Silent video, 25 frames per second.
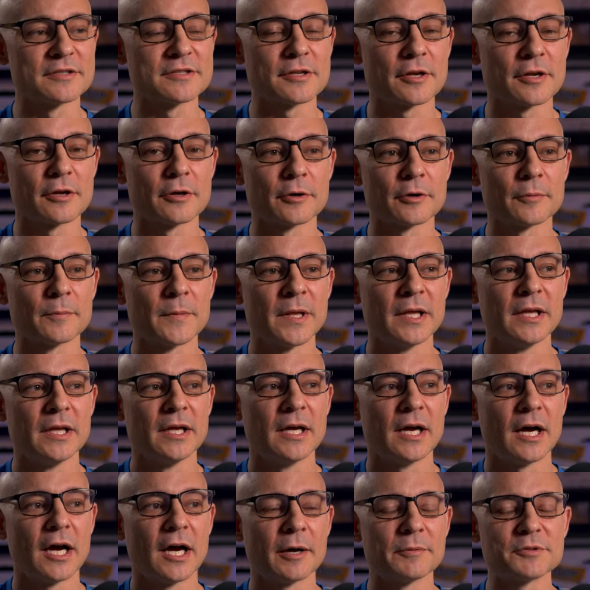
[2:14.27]
So,
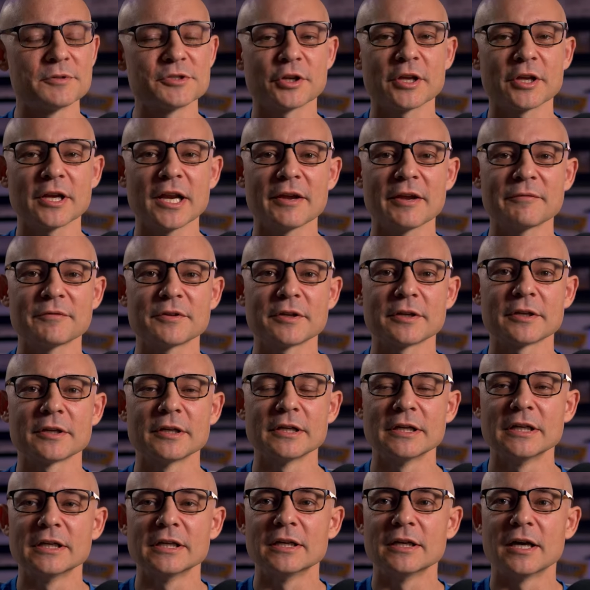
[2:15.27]
um, so you're gonna have to
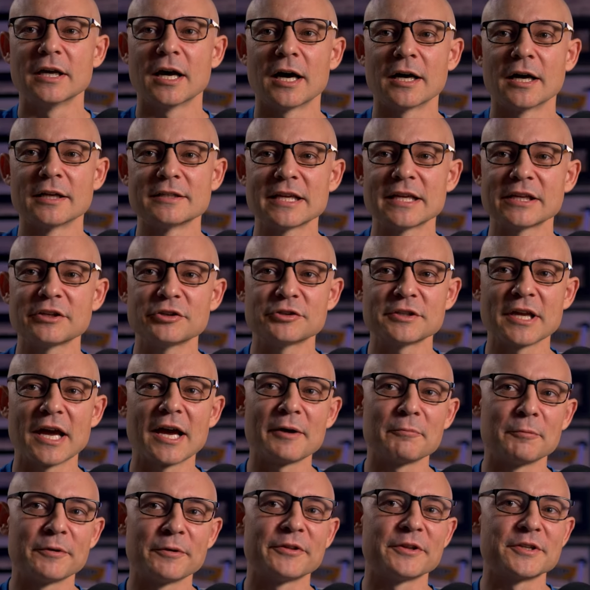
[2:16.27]
uh, take your
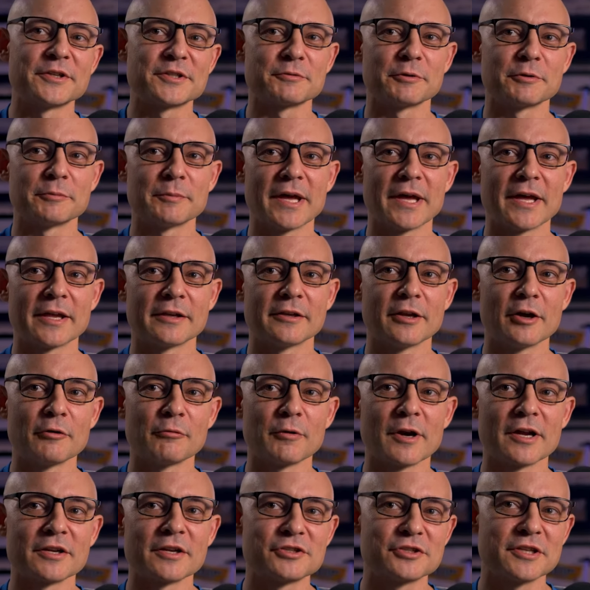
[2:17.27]
time with this one, Matt. No
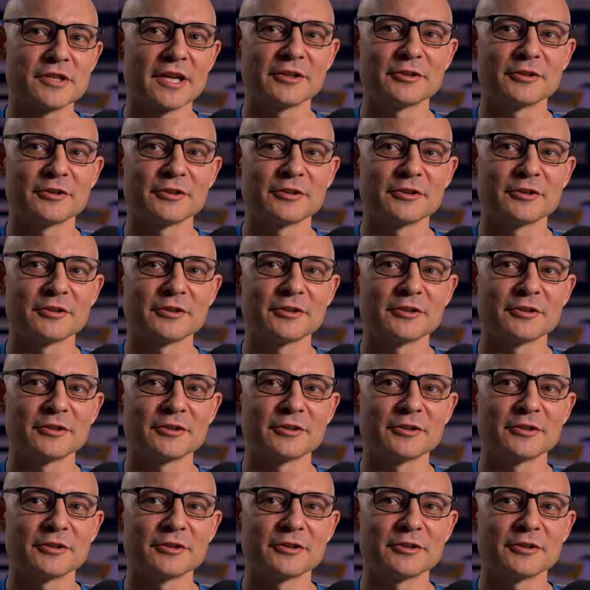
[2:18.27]
rush.